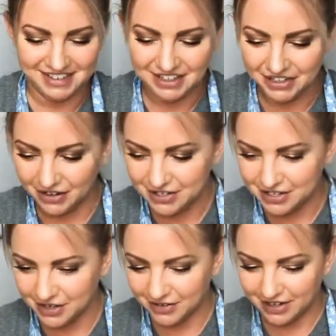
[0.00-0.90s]
You are
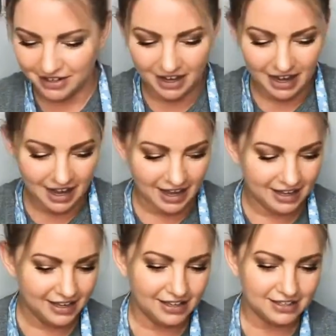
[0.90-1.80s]
so weird.
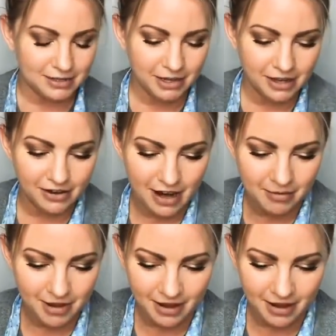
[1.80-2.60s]
Somebody go grab a